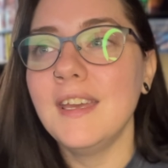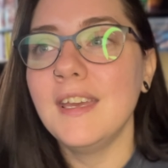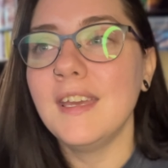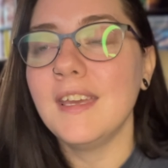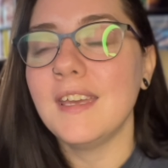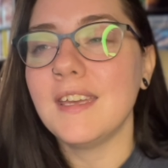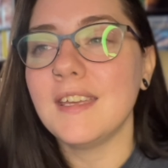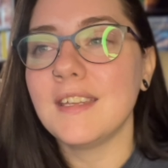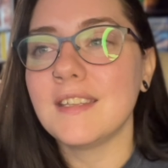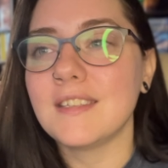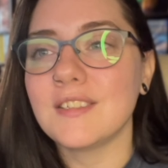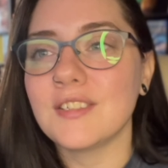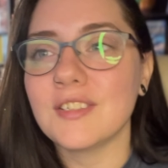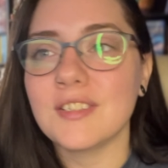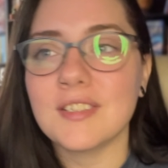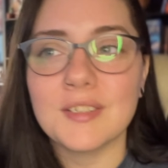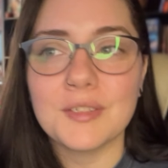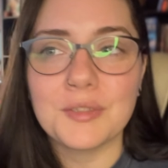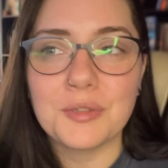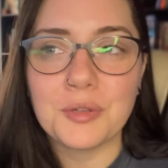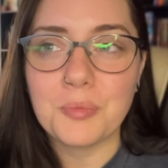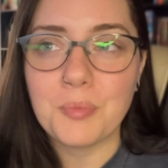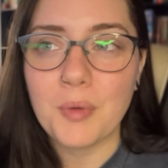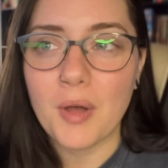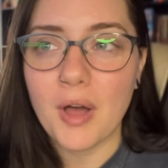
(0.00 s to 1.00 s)
It's just a
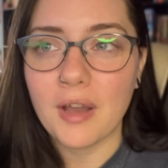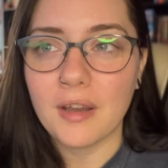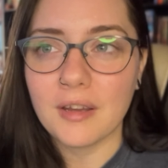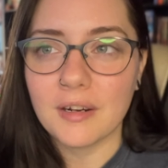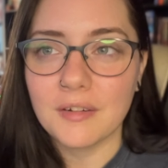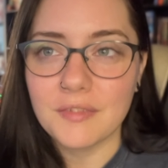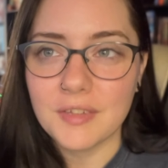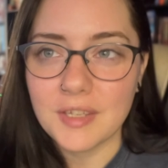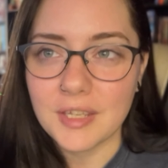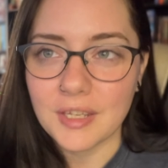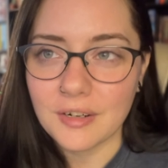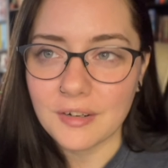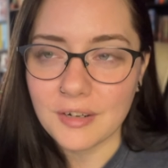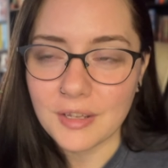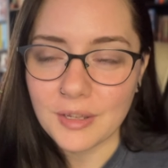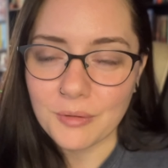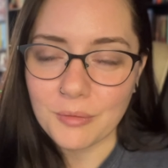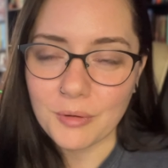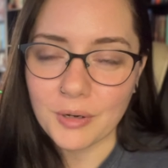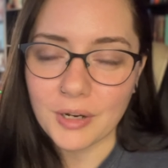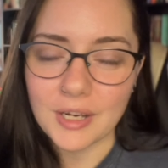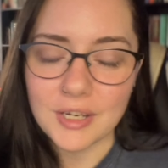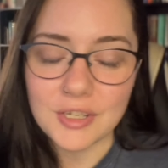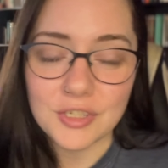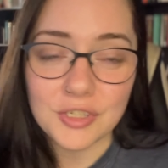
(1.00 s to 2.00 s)
little pocket of the internet where
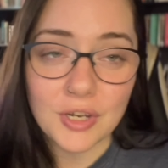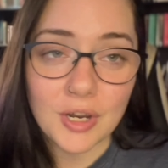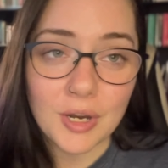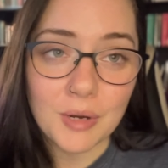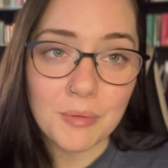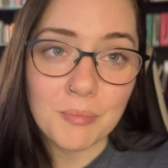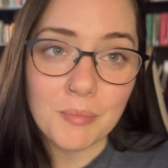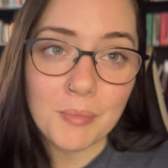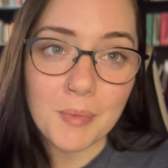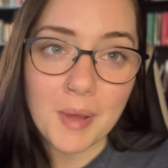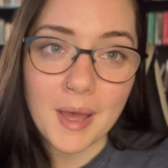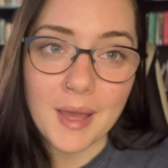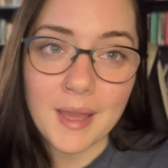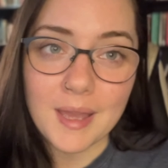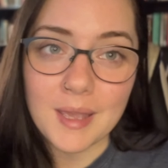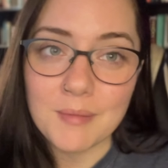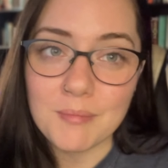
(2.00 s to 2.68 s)
I share my